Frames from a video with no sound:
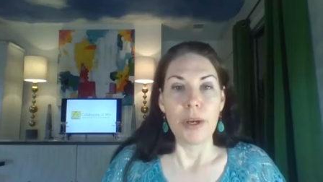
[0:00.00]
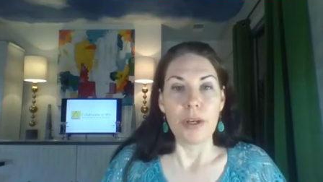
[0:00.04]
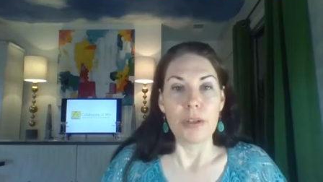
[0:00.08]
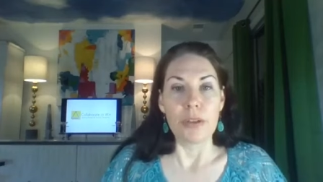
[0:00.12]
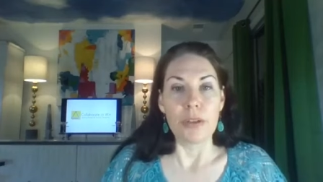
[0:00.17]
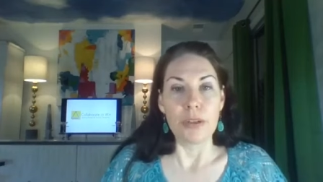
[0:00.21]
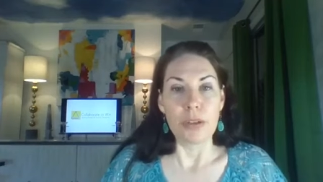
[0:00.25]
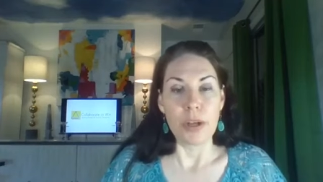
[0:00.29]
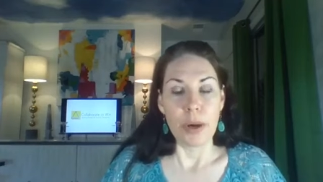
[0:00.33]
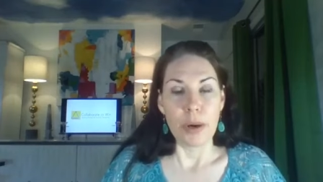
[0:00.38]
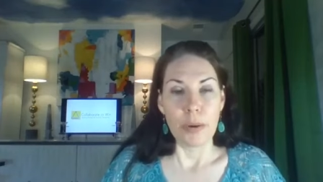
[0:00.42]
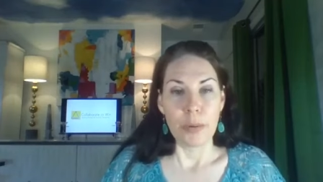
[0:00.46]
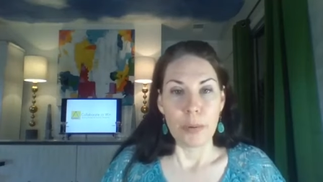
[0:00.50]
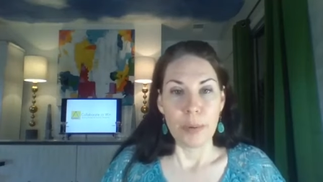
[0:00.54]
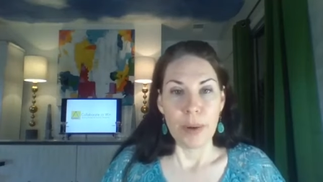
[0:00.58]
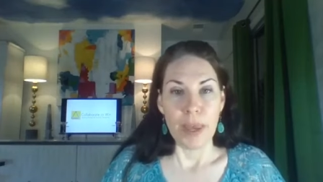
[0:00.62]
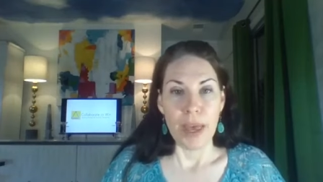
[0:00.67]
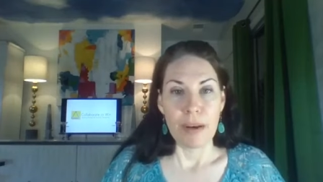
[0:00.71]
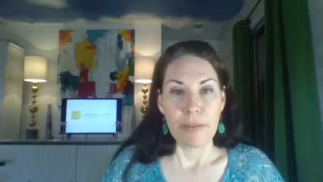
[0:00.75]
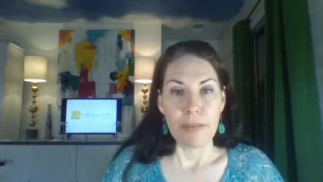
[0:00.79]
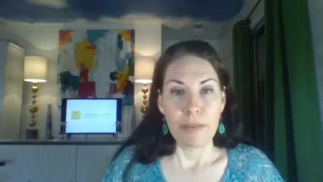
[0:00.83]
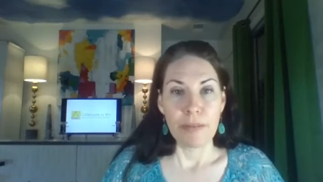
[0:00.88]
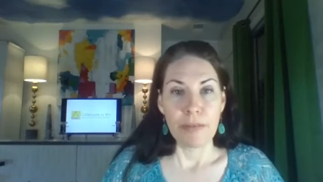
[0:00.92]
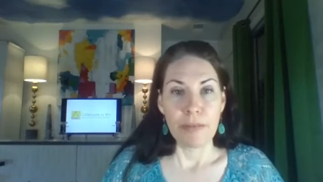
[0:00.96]
So we
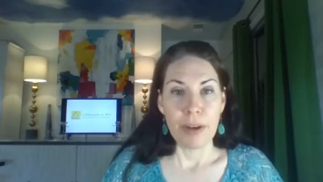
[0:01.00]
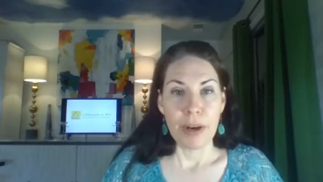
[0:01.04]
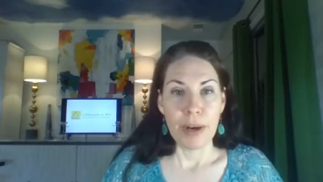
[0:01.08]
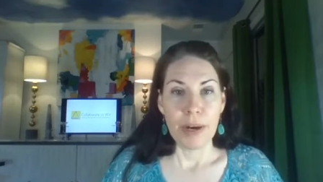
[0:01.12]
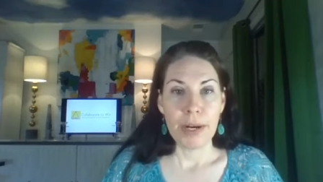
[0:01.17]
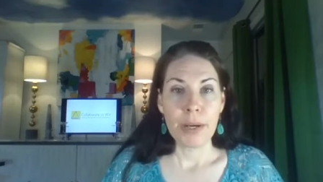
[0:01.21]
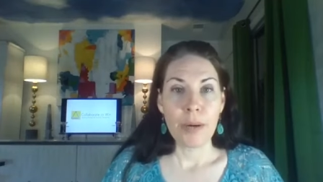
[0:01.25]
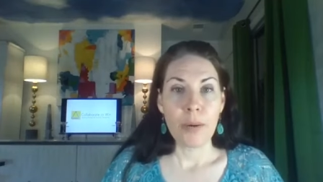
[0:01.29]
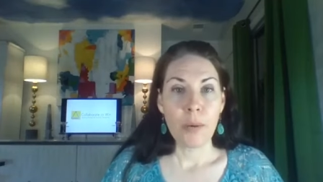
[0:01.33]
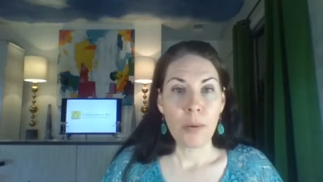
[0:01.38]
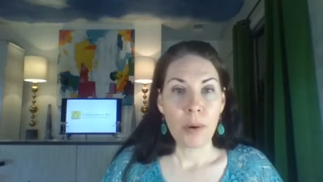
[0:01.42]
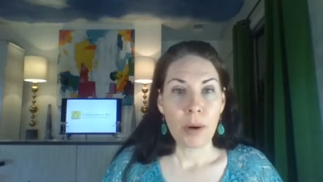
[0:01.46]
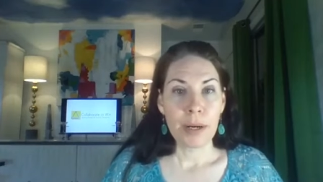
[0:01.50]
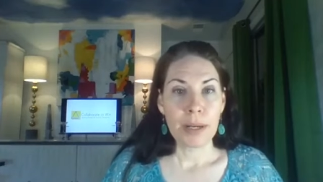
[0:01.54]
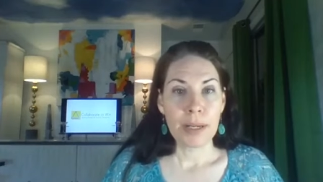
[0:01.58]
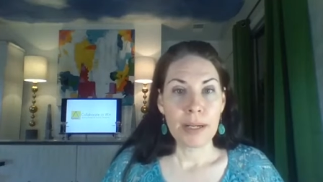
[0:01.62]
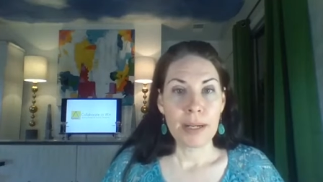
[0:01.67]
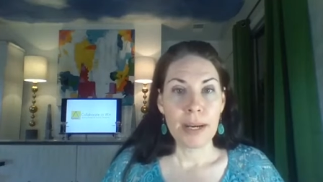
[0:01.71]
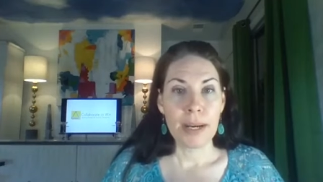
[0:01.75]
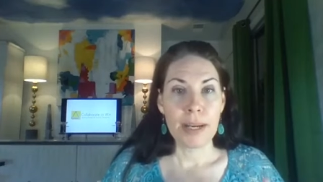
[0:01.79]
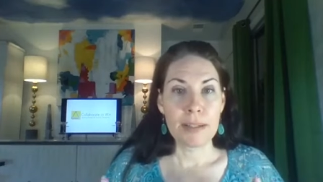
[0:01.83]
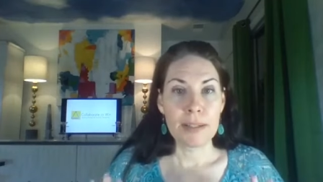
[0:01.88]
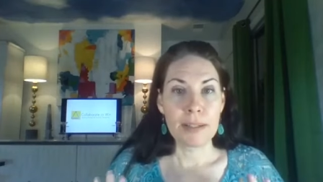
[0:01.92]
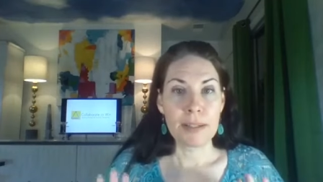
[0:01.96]
have a very
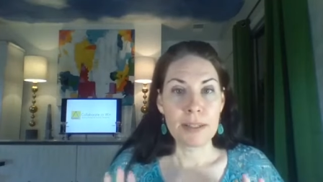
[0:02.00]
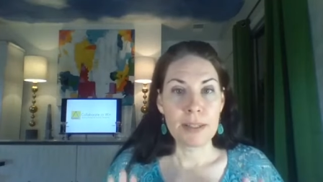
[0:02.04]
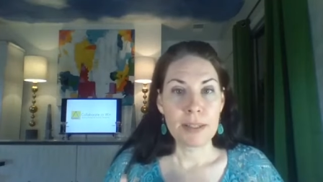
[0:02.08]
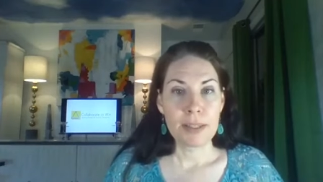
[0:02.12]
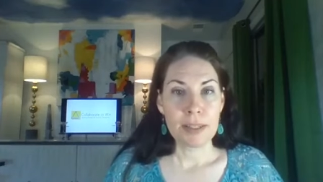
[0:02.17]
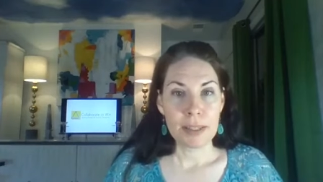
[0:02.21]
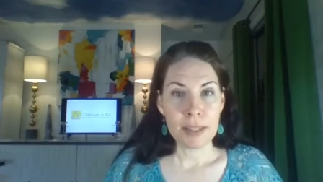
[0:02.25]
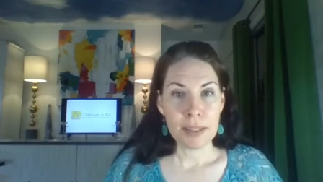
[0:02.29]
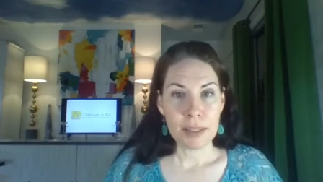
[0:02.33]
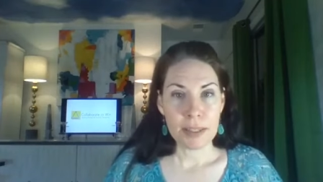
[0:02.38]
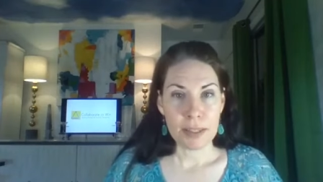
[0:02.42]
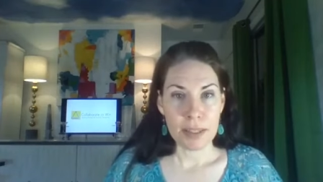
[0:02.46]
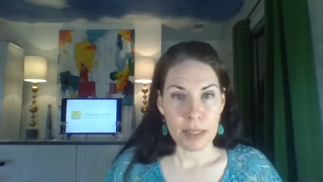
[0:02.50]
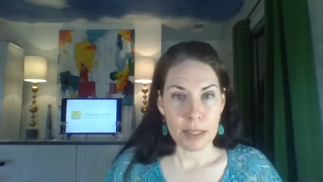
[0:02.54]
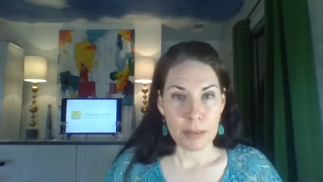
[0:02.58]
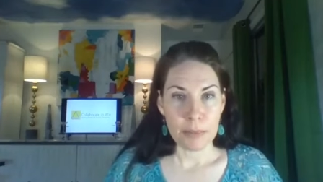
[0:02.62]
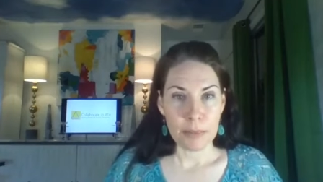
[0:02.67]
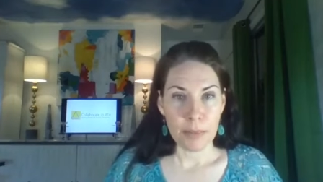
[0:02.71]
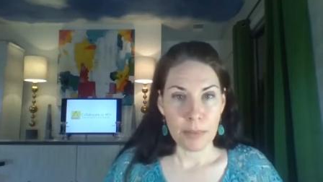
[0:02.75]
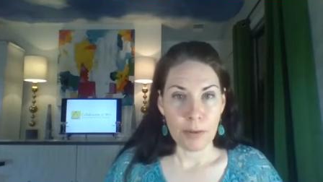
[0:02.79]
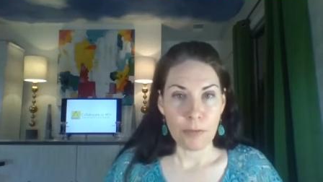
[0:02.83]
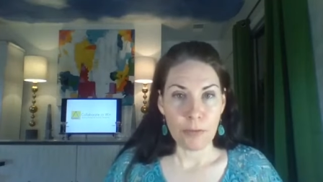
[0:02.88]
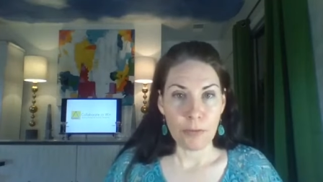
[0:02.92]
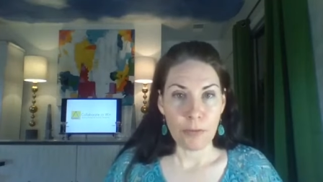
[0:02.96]
organized
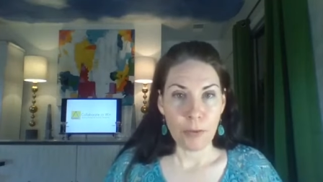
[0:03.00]
system